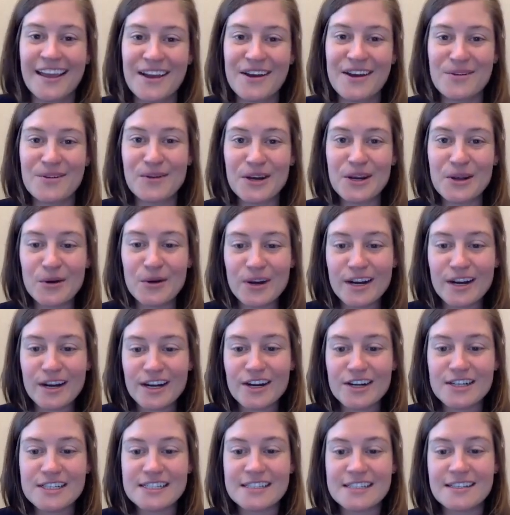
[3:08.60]
When you were in
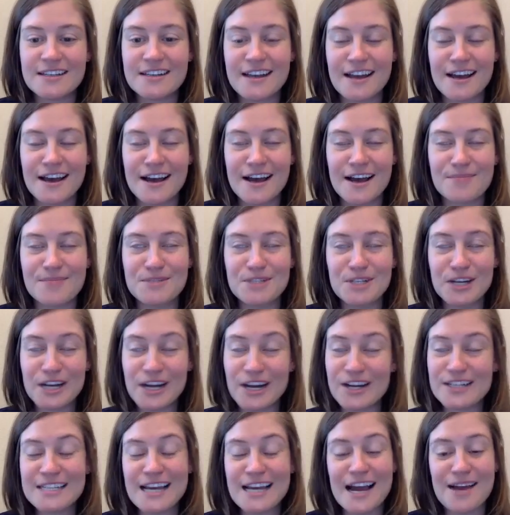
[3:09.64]
your during
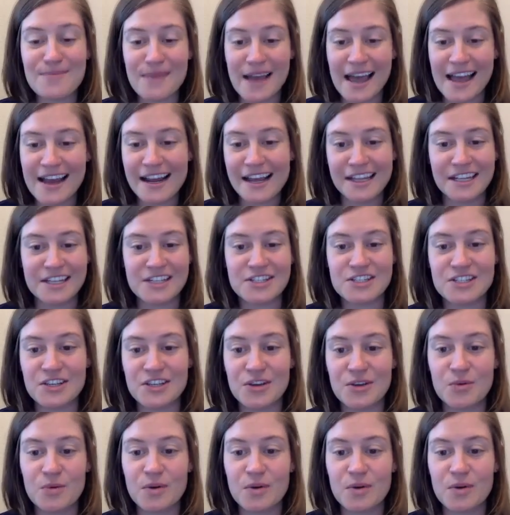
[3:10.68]
your time at LSU,